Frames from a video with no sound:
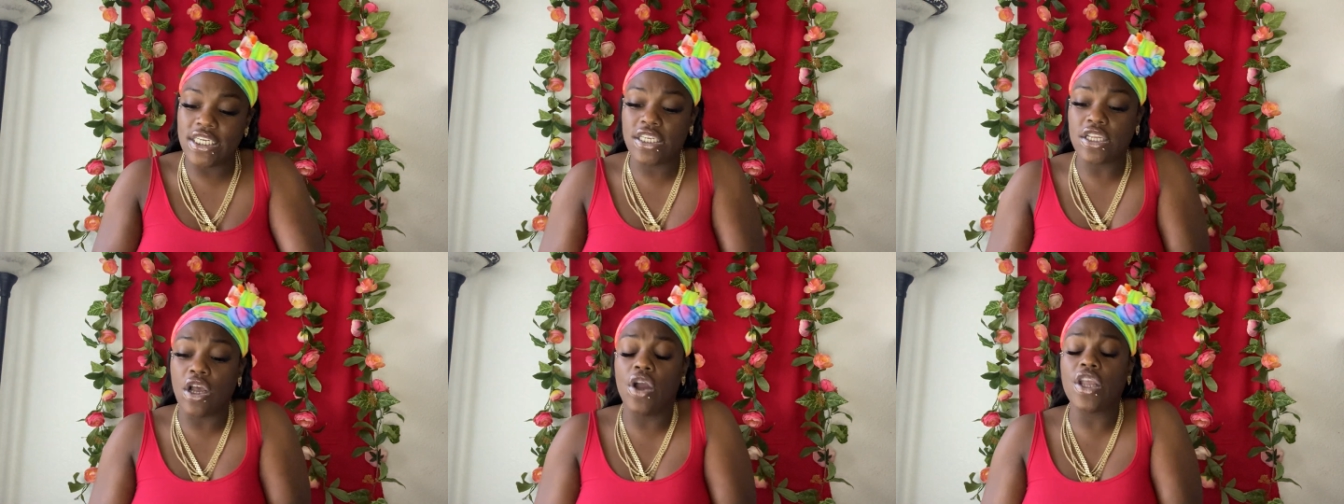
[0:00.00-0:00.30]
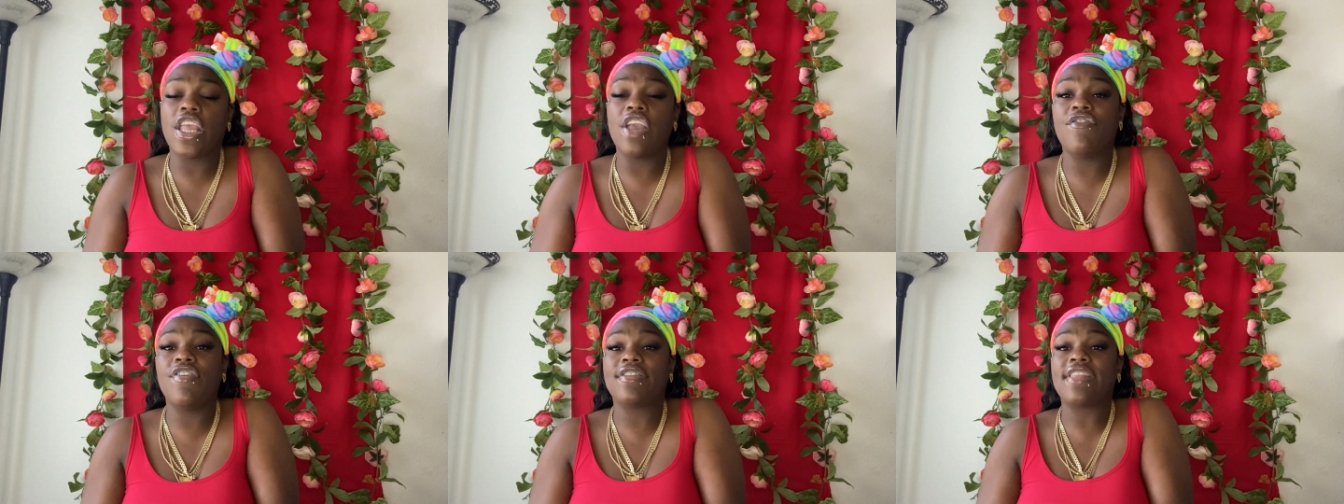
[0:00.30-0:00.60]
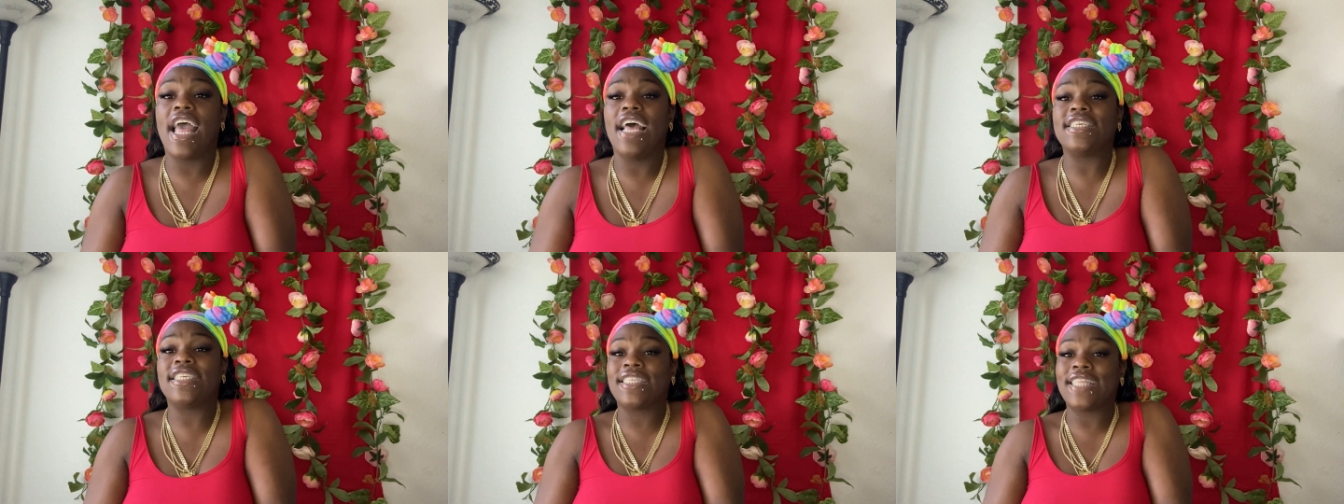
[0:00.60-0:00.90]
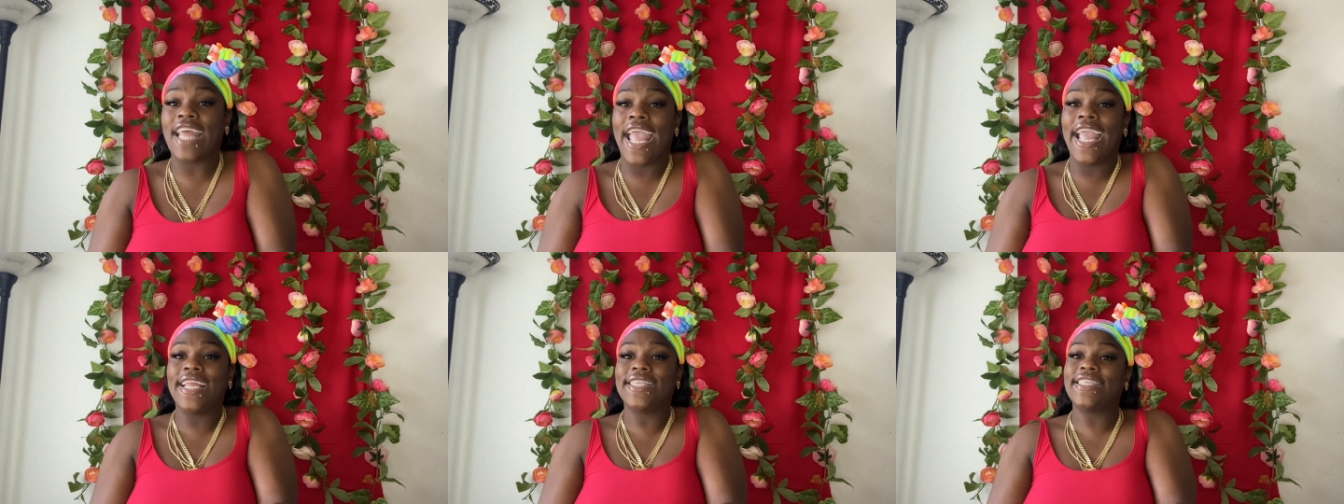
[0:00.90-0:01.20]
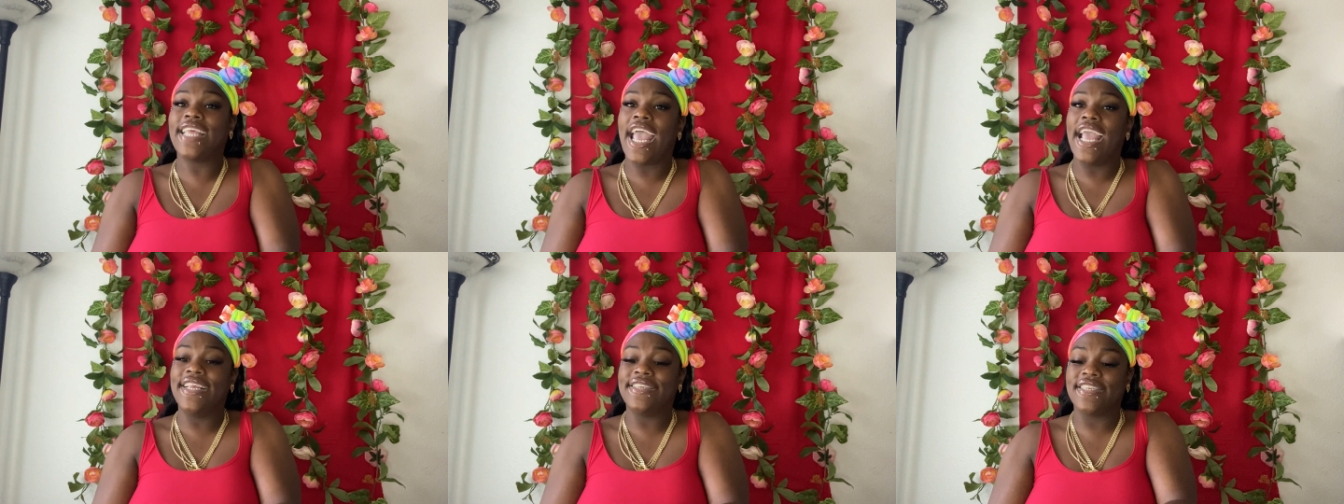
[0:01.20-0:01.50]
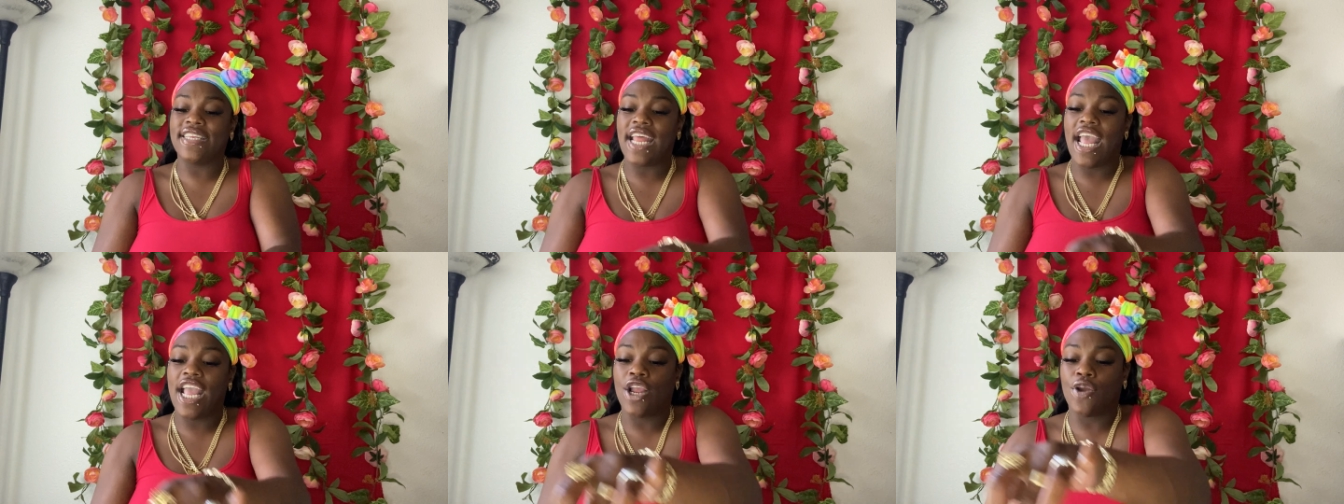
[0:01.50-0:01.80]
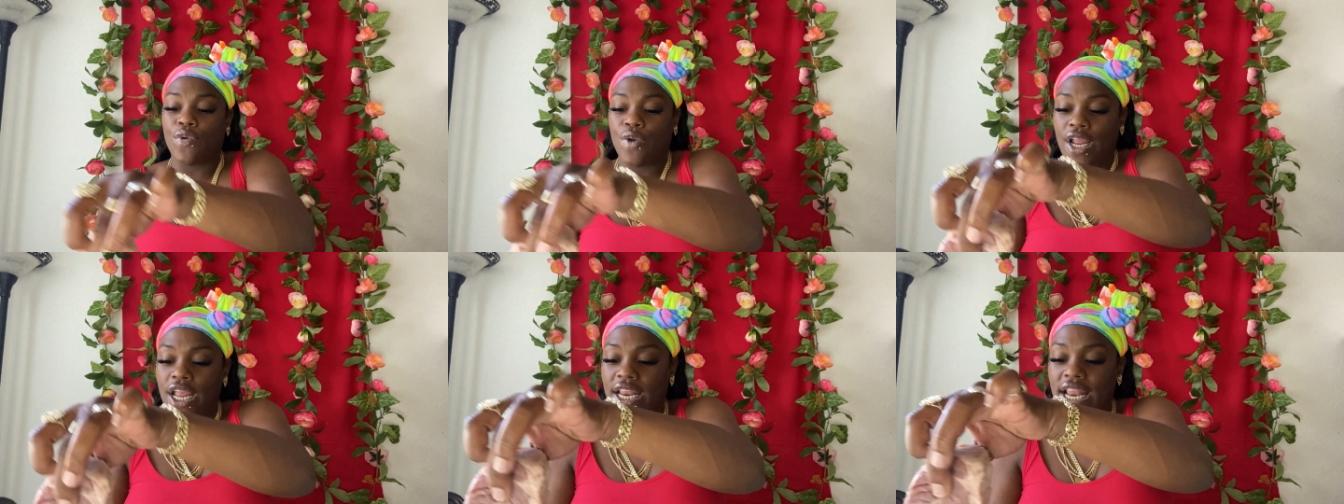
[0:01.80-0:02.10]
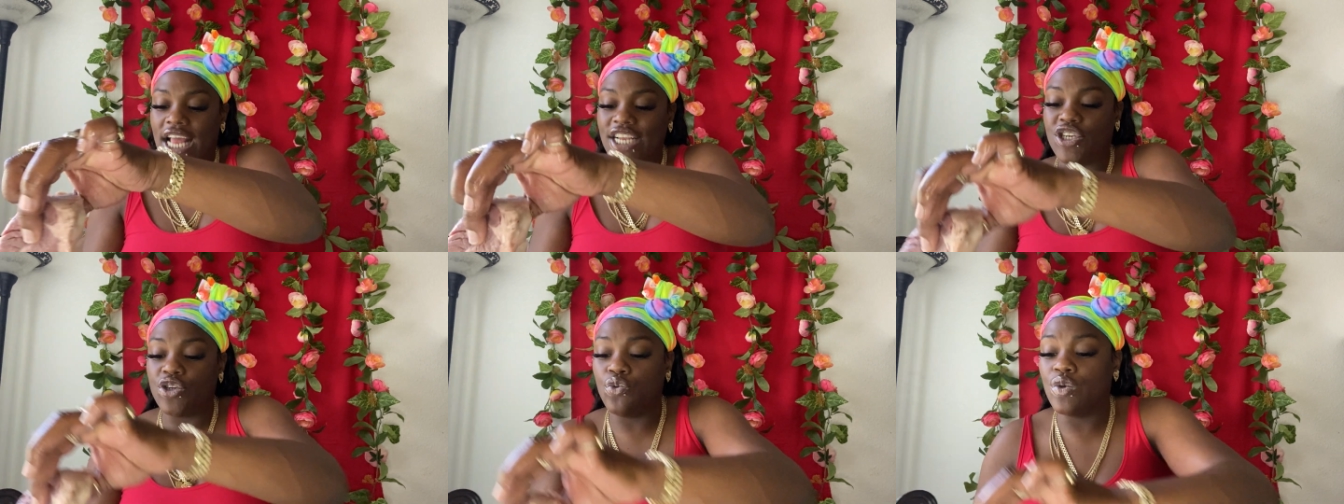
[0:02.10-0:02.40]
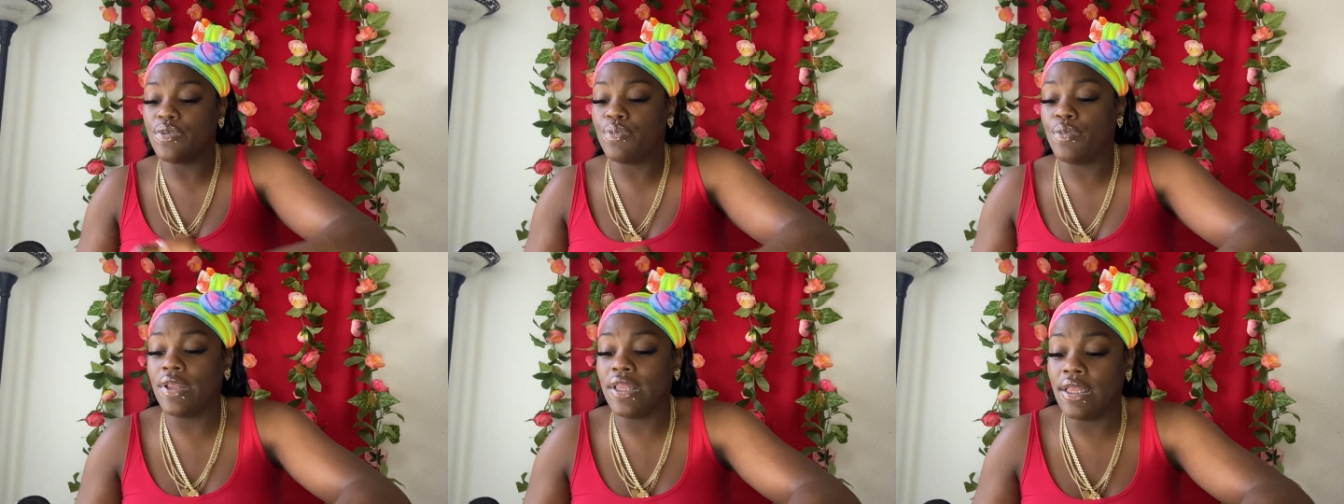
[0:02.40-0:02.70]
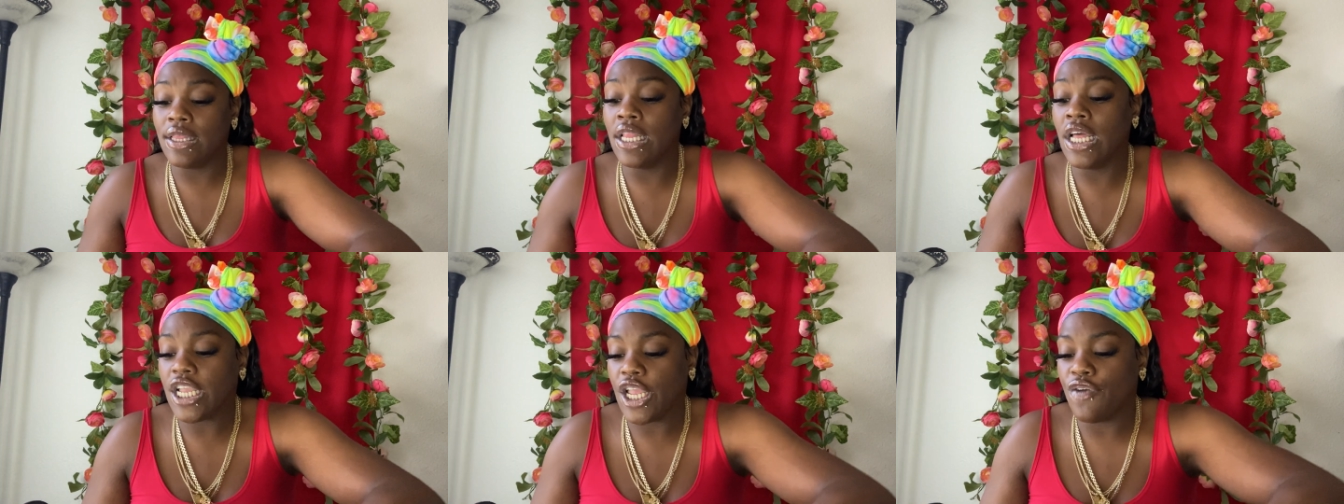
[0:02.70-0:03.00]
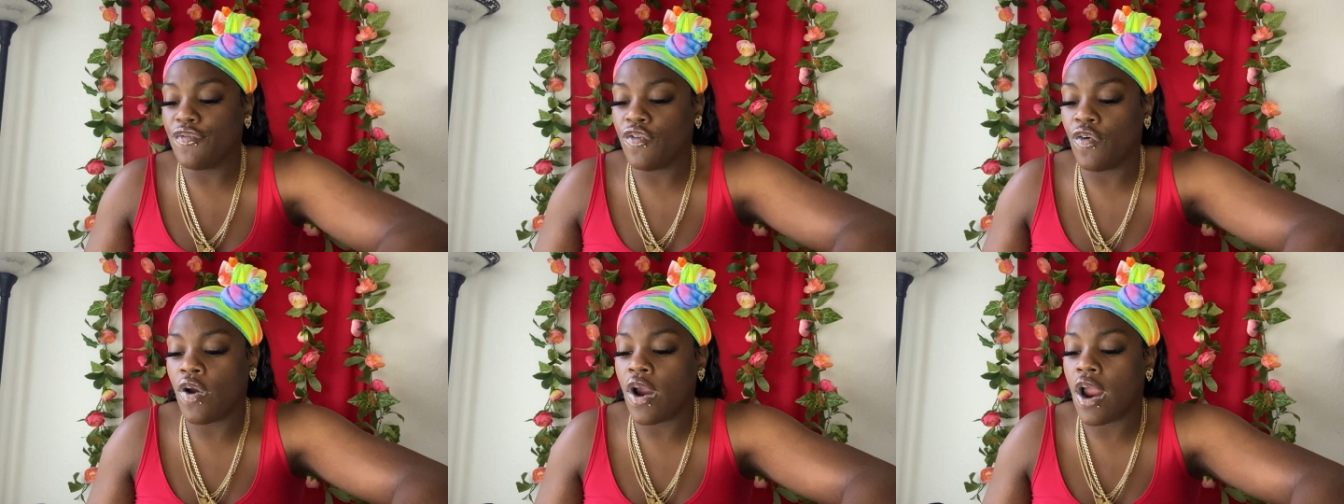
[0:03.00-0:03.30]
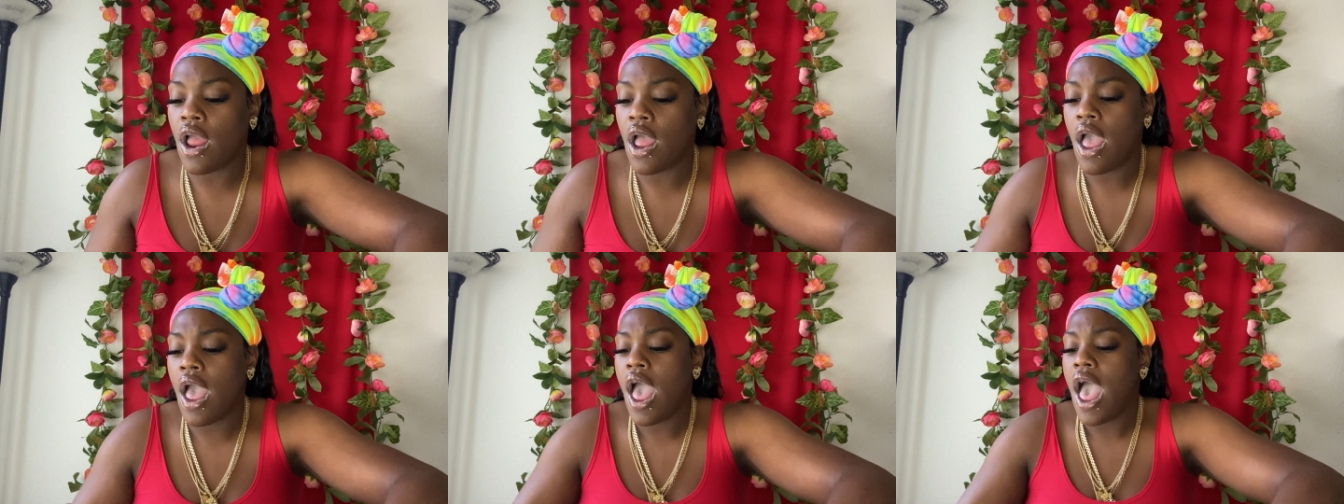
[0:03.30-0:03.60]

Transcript: It's going to give it that steak taste or that grill that you was looking for.